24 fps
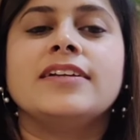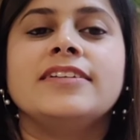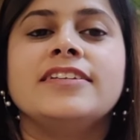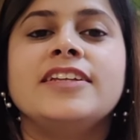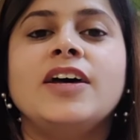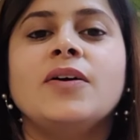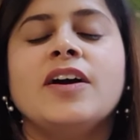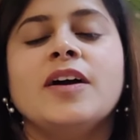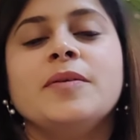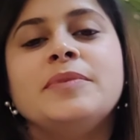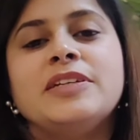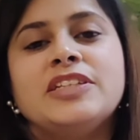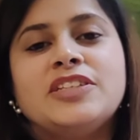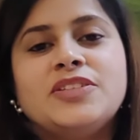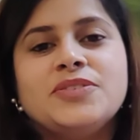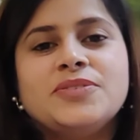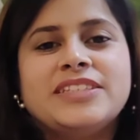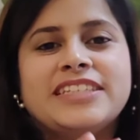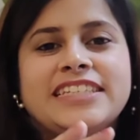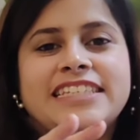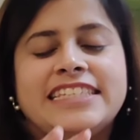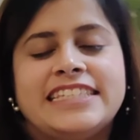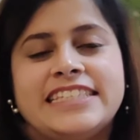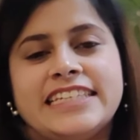Now coming to
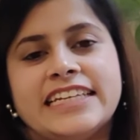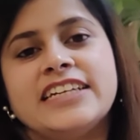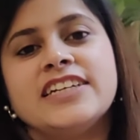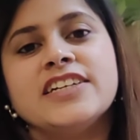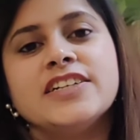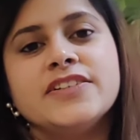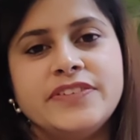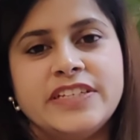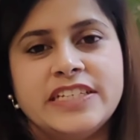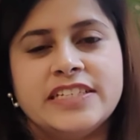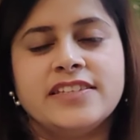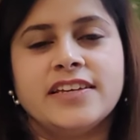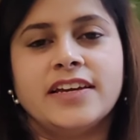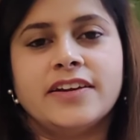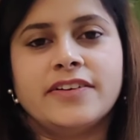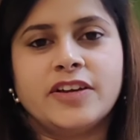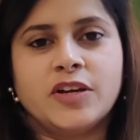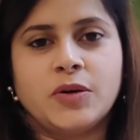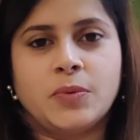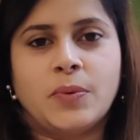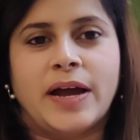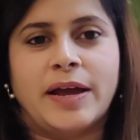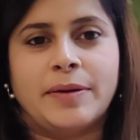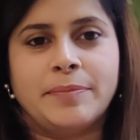the sticker visa
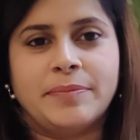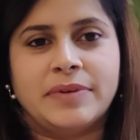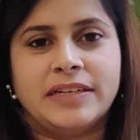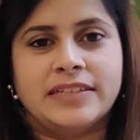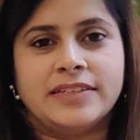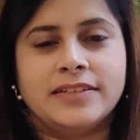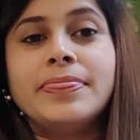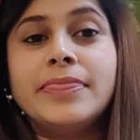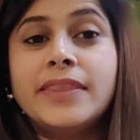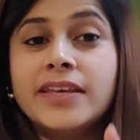requirement.